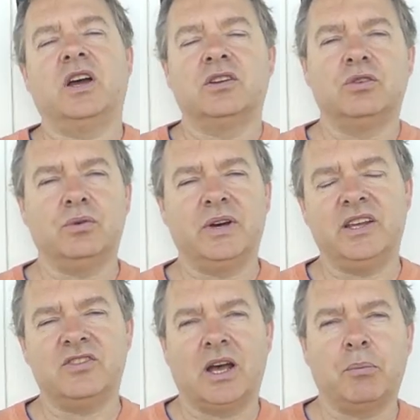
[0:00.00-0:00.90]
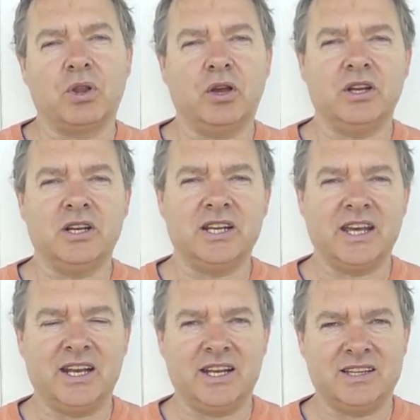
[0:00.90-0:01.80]
I can always upload it
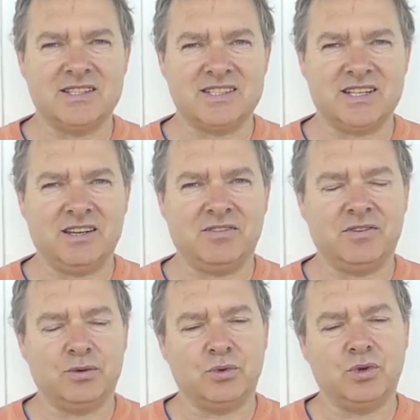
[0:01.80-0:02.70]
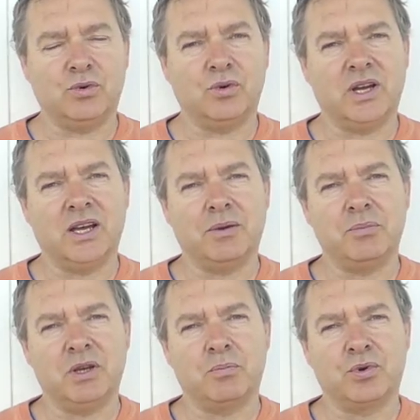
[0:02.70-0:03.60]
again and see if it will
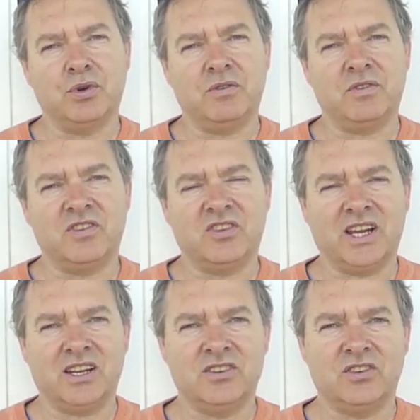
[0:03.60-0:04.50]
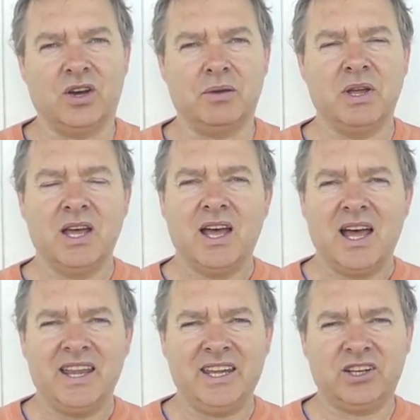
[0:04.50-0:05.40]
be approved a second time.
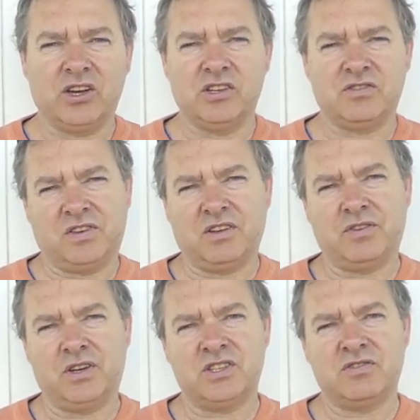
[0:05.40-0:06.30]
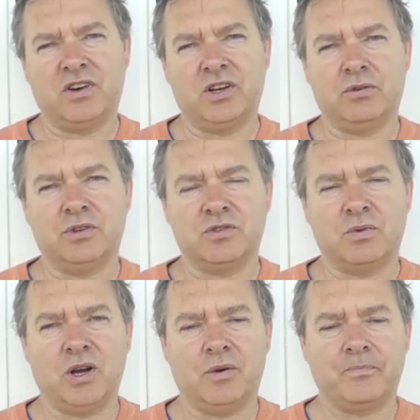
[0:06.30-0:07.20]
And that goes for the first photo as
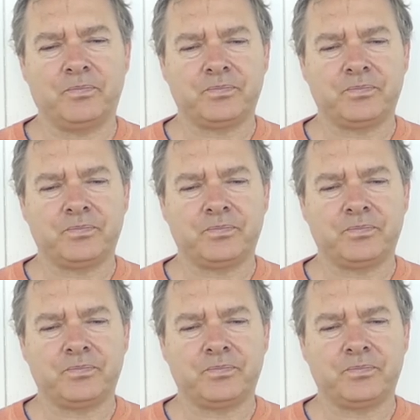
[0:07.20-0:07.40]
well.